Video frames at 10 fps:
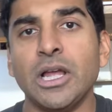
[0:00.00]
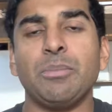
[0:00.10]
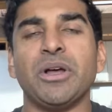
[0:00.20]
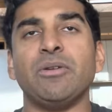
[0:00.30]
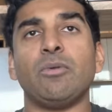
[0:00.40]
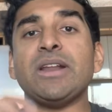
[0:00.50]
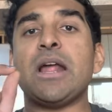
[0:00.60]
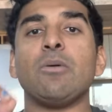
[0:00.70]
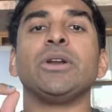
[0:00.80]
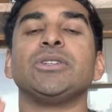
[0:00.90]
But right
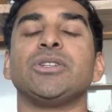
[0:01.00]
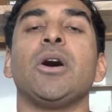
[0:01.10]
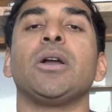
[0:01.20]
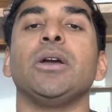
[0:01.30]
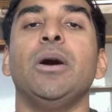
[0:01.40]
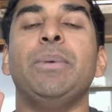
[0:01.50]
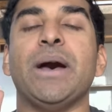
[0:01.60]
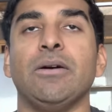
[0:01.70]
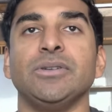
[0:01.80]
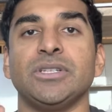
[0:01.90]
now we're going to talk
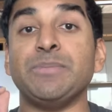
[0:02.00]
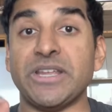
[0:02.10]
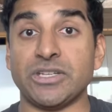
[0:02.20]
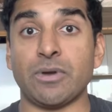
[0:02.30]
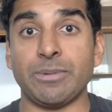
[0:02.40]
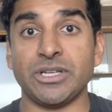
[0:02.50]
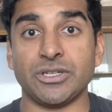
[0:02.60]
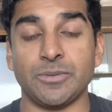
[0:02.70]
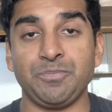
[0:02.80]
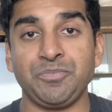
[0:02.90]
about spaced
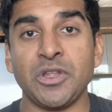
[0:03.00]
repetition.